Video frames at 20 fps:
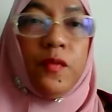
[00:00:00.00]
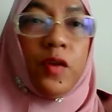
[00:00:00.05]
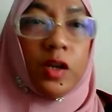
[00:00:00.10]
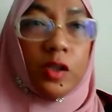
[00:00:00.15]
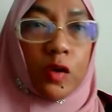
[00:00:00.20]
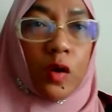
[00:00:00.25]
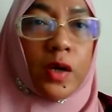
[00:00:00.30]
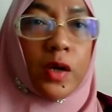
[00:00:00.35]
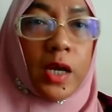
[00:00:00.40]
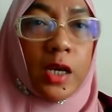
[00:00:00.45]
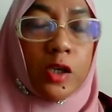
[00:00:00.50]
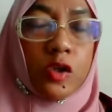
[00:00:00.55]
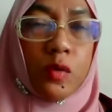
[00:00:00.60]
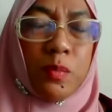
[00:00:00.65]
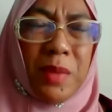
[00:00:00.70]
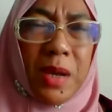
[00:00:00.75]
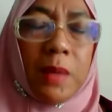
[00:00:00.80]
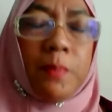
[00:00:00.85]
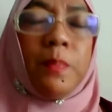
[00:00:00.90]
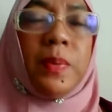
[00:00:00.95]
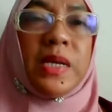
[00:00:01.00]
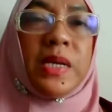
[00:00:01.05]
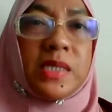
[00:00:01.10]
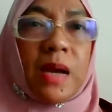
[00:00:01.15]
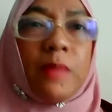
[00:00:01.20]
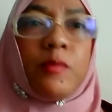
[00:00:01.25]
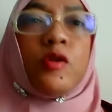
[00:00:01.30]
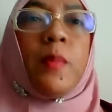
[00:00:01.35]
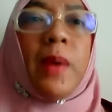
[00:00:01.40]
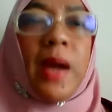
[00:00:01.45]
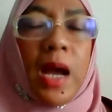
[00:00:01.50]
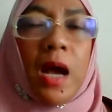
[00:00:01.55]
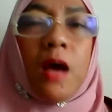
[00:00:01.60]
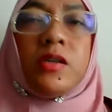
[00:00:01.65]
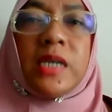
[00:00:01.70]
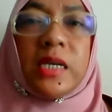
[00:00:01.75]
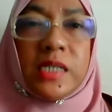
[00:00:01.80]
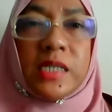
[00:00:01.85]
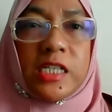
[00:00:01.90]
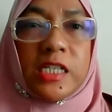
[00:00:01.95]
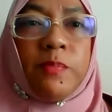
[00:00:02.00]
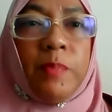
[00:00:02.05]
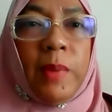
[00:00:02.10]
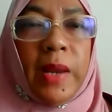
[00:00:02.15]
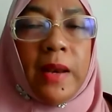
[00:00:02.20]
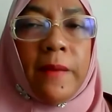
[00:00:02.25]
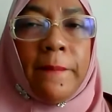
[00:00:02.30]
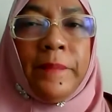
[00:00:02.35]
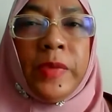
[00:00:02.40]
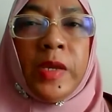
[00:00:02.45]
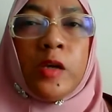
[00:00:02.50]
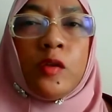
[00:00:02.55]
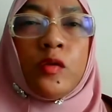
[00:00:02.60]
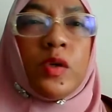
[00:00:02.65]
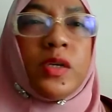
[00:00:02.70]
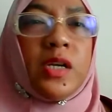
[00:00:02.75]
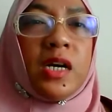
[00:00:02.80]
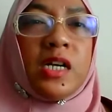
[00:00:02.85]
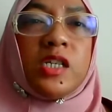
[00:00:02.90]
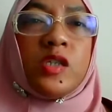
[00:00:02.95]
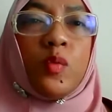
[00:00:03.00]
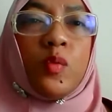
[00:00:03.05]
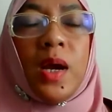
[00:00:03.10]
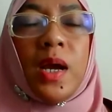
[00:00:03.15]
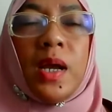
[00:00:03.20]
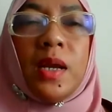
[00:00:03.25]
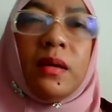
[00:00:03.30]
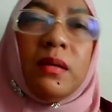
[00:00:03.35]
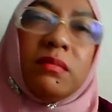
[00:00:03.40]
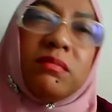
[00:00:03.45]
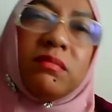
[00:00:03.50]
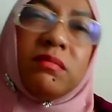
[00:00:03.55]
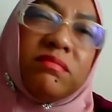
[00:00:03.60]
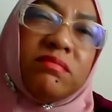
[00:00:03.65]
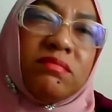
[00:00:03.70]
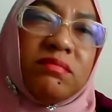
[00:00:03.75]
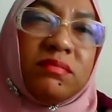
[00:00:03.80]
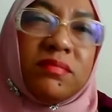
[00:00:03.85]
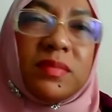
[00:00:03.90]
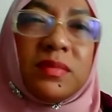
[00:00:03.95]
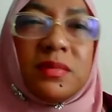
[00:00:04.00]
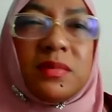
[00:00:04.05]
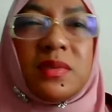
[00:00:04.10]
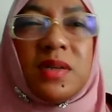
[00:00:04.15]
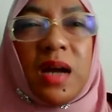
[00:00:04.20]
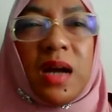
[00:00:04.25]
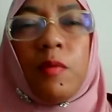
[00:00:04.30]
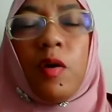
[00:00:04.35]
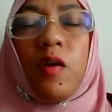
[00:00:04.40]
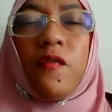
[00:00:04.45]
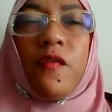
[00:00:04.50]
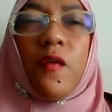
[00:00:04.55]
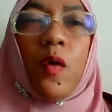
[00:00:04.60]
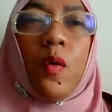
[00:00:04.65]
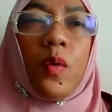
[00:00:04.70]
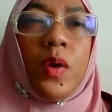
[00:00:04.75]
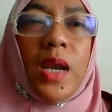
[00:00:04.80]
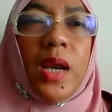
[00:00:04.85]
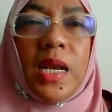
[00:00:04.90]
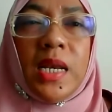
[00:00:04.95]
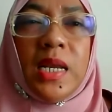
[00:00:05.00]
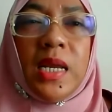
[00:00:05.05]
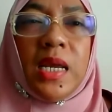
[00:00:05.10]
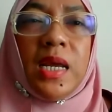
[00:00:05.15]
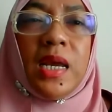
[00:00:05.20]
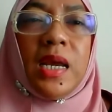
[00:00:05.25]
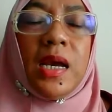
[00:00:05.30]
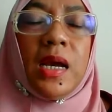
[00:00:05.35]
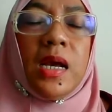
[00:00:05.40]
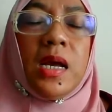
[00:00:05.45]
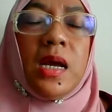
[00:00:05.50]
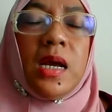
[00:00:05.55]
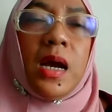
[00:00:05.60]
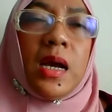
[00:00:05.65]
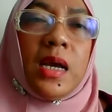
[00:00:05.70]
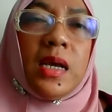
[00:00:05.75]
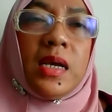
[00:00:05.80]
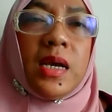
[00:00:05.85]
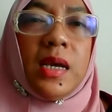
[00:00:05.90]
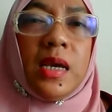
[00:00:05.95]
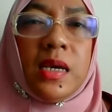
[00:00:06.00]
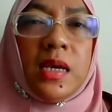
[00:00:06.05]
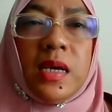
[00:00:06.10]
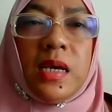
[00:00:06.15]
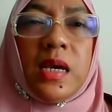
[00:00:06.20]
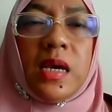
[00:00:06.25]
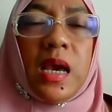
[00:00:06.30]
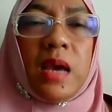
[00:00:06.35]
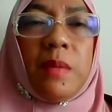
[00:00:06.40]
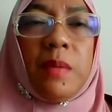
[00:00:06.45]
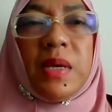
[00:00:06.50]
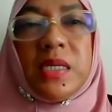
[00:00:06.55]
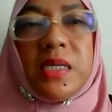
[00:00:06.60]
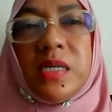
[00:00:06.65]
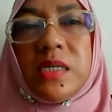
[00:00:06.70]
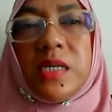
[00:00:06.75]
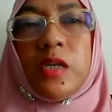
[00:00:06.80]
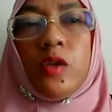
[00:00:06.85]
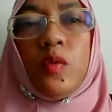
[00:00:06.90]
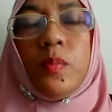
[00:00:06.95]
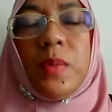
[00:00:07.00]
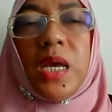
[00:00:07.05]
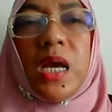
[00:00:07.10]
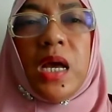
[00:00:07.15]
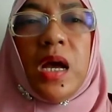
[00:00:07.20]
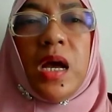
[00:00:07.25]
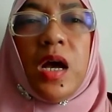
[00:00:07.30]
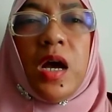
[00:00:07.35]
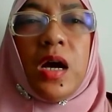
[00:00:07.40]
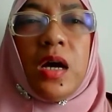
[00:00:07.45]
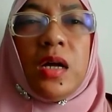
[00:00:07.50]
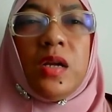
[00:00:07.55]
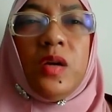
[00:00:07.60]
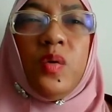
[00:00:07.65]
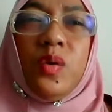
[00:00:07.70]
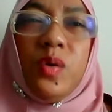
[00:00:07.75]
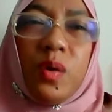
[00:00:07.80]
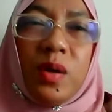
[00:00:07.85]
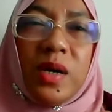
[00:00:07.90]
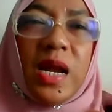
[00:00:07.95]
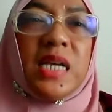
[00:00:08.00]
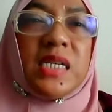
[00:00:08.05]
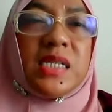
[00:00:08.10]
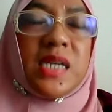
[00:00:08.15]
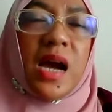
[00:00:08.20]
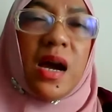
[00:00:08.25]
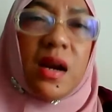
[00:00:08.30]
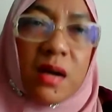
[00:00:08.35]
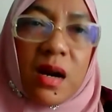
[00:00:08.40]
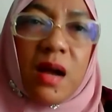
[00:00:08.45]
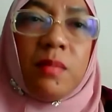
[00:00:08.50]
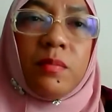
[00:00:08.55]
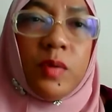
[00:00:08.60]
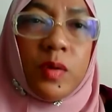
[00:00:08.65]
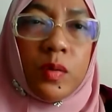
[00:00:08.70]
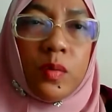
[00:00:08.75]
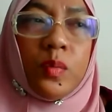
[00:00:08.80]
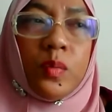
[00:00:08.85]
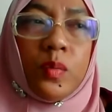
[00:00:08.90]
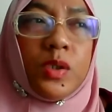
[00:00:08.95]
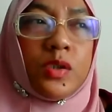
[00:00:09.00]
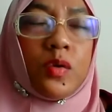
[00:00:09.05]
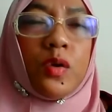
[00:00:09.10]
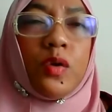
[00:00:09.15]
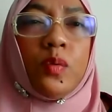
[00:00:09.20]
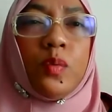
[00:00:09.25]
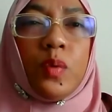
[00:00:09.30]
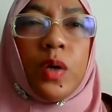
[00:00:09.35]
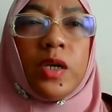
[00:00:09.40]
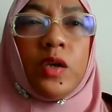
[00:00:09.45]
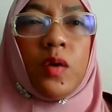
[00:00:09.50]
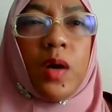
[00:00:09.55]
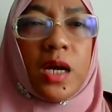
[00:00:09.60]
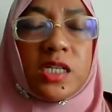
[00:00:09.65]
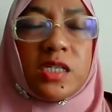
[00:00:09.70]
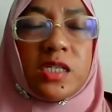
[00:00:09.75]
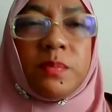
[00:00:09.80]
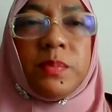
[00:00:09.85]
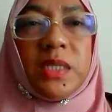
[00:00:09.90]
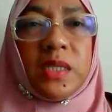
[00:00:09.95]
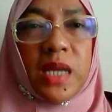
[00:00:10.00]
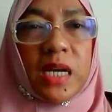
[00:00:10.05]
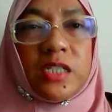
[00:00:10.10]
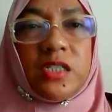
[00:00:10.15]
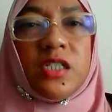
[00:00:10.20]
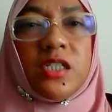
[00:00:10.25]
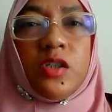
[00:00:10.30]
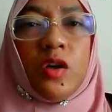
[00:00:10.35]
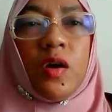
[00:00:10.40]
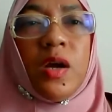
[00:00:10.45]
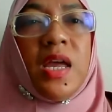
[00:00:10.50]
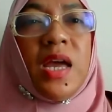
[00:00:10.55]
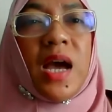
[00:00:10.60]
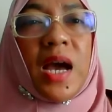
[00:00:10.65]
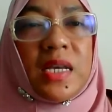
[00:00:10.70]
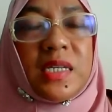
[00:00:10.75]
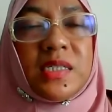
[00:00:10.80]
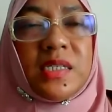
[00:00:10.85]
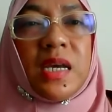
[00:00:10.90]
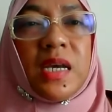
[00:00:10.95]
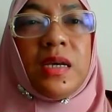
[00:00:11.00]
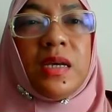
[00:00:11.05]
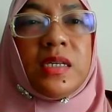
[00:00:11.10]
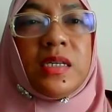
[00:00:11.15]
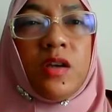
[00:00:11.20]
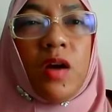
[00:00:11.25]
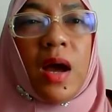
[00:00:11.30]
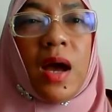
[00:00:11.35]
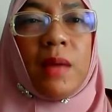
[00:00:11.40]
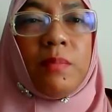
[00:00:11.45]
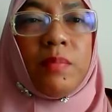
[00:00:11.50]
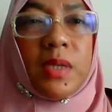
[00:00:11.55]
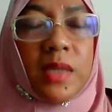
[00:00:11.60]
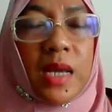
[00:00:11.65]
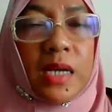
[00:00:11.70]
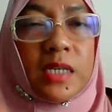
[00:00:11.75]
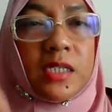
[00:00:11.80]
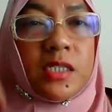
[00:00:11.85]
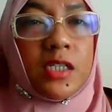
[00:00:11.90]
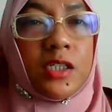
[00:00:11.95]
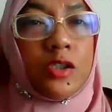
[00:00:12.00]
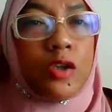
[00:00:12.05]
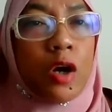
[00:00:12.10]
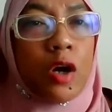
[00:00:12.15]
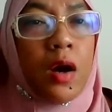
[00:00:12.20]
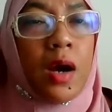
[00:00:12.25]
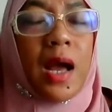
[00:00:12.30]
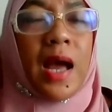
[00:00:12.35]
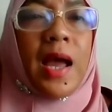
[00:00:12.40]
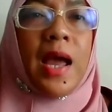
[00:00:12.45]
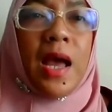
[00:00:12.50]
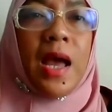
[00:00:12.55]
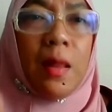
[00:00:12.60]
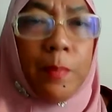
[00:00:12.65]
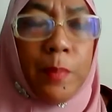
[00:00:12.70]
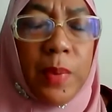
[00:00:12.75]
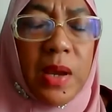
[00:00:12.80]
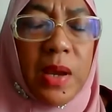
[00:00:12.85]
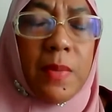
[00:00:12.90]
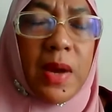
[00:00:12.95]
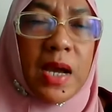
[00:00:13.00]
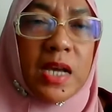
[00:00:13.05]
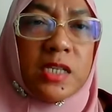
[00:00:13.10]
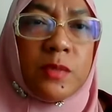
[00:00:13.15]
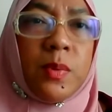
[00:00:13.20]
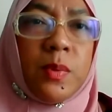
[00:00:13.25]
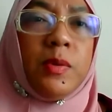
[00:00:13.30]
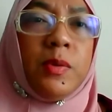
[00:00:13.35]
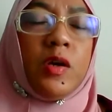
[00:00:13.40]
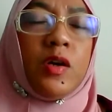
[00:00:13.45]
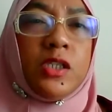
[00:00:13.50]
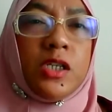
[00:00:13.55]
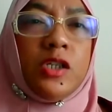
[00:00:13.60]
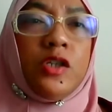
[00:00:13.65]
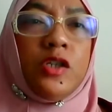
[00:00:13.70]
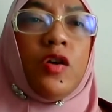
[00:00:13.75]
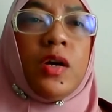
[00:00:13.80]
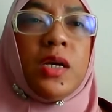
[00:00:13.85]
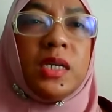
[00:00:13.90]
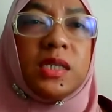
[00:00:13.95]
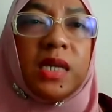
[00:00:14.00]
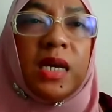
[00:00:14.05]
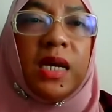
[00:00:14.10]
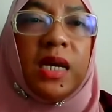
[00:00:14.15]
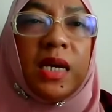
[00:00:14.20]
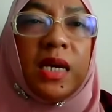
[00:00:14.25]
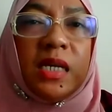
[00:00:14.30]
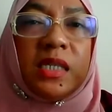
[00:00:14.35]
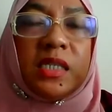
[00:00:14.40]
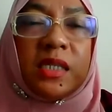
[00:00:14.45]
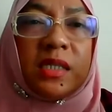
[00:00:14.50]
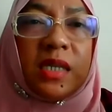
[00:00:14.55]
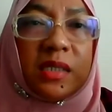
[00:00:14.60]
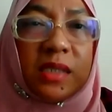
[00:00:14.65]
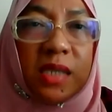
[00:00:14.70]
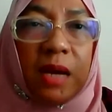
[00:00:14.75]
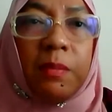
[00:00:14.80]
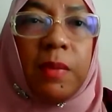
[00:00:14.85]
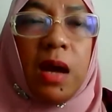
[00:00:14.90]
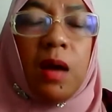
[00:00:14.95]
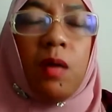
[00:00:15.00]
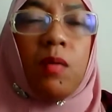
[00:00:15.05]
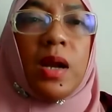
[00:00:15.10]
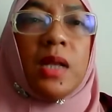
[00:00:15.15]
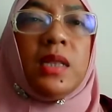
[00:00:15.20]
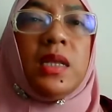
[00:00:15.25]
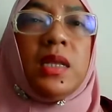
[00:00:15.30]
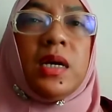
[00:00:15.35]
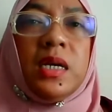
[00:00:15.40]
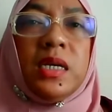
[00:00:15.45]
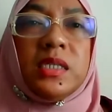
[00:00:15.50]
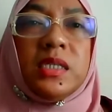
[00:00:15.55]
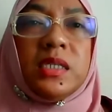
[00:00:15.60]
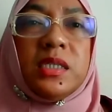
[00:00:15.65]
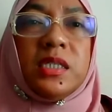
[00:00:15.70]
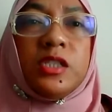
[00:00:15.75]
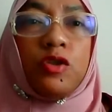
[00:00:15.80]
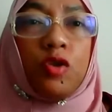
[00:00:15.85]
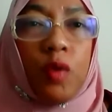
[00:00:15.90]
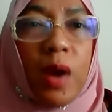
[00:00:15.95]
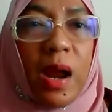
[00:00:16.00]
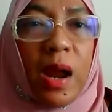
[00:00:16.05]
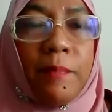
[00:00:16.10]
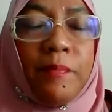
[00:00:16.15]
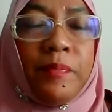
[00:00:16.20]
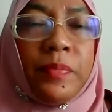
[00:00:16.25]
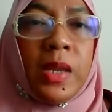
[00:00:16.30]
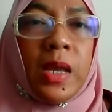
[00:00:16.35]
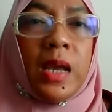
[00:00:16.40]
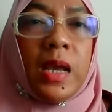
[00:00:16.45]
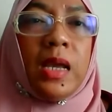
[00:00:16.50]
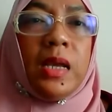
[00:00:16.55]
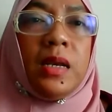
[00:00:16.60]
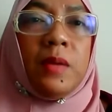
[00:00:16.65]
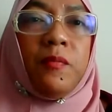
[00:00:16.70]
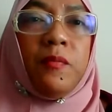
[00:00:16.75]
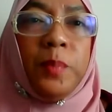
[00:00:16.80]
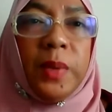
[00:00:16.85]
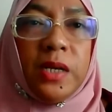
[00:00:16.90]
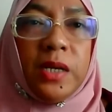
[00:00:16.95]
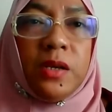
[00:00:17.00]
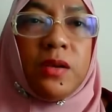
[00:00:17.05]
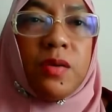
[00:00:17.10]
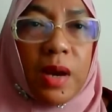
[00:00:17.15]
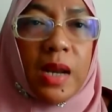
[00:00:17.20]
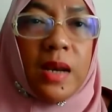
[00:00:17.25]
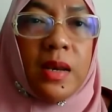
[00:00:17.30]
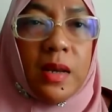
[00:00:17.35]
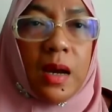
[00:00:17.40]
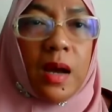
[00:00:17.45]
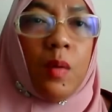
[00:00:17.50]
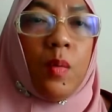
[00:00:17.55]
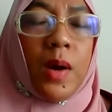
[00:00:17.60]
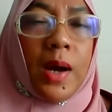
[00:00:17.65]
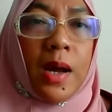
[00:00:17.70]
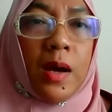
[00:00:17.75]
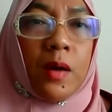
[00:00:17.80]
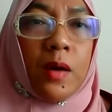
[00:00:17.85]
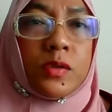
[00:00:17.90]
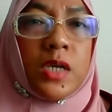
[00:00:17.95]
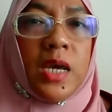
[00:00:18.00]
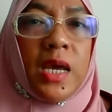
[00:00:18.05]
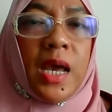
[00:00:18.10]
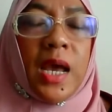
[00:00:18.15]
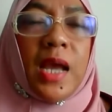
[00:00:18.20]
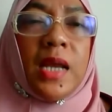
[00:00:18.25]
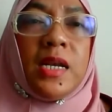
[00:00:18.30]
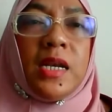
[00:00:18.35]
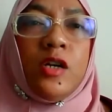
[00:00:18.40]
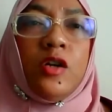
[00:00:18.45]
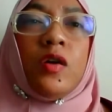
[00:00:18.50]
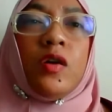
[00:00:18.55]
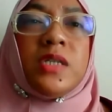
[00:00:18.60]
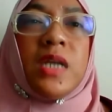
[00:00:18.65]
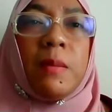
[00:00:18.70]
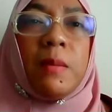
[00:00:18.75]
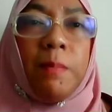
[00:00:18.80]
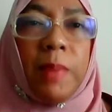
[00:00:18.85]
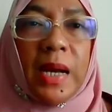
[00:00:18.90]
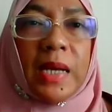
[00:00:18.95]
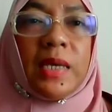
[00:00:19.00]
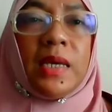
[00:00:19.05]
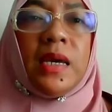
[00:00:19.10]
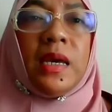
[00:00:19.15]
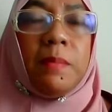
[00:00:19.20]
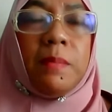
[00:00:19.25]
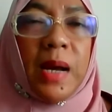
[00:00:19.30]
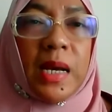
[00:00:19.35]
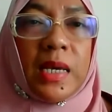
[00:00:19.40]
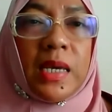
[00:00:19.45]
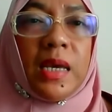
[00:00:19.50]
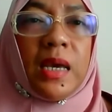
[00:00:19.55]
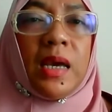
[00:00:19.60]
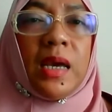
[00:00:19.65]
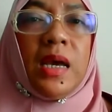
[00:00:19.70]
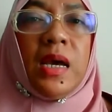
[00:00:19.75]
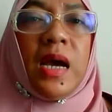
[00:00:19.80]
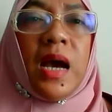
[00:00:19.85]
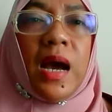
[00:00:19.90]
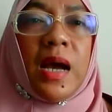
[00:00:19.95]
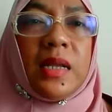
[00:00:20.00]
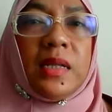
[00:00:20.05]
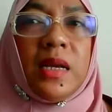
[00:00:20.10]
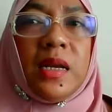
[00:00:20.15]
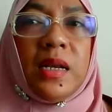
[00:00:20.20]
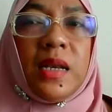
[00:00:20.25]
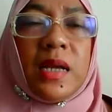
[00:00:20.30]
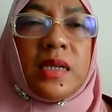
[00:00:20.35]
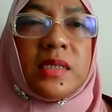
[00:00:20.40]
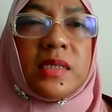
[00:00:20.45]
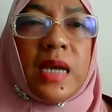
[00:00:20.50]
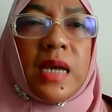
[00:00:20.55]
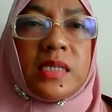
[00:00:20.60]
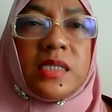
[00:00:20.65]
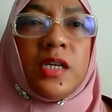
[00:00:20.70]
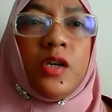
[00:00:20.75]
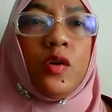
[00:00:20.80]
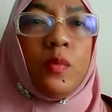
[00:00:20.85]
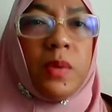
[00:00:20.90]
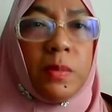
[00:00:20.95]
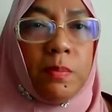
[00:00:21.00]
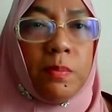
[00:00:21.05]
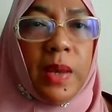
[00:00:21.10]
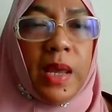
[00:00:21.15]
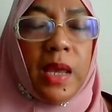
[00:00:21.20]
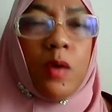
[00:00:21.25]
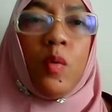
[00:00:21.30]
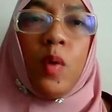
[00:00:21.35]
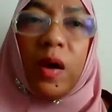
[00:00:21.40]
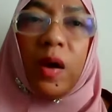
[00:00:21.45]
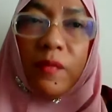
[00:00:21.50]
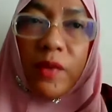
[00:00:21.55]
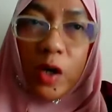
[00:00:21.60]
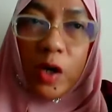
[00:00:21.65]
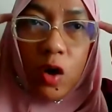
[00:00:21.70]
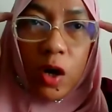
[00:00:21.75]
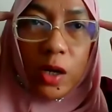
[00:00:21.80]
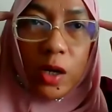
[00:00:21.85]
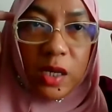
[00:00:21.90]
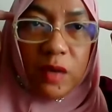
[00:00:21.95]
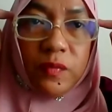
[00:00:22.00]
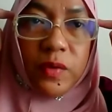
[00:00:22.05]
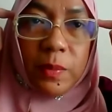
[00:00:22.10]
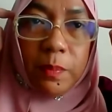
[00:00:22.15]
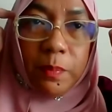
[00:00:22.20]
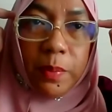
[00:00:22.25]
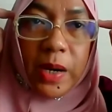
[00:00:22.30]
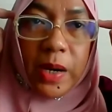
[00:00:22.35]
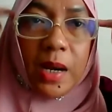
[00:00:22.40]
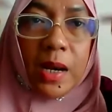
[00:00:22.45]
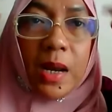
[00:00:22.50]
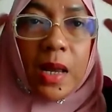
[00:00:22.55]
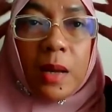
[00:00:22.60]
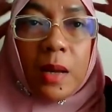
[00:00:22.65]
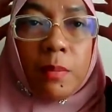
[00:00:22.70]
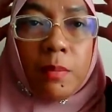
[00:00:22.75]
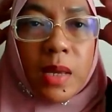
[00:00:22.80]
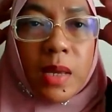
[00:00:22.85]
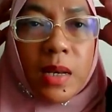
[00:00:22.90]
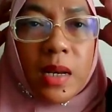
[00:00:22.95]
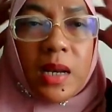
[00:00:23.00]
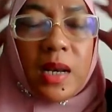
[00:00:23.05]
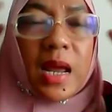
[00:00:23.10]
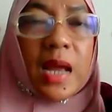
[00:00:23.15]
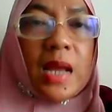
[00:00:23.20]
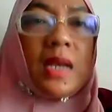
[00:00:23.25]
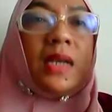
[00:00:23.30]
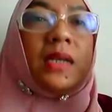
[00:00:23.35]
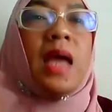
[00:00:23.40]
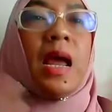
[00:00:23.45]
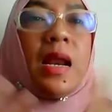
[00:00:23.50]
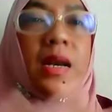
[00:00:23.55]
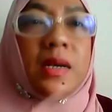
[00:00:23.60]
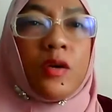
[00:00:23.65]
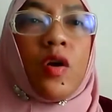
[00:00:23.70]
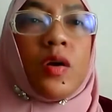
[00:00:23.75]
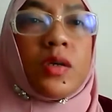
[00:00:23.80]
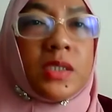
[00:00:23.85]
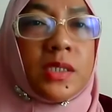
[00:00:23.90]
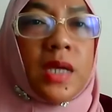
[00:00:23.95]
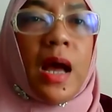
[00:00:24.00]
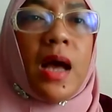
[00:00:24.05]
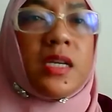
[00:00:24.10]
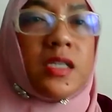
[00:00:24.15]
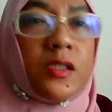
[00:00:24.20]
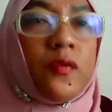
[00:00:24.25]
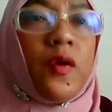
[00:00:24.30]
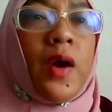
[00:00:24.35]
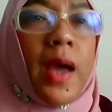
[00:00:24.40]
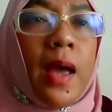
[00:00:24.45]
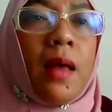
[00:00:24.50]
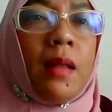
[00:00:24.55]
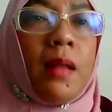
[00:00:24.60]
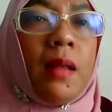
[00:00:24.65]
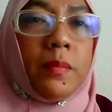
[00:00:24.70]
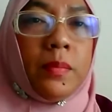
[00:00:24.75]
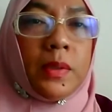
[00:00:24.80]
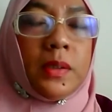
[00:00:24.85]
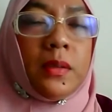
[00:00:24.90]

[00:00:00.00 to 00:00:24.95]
If you're talking to me, please come to my house, I'll explain. So there is one come out old lady, she eh, came and she said to me, you know that is haram, you know, we saw you and your husband touch the dog. I said, it's not I'm to touch the dog. I helping my husband because the dog is, is somehow rather is trapped in a big drain near our house and the dog's like barking and barking i think that as a human being who have a god gift the brain meaning that that dogs ask for help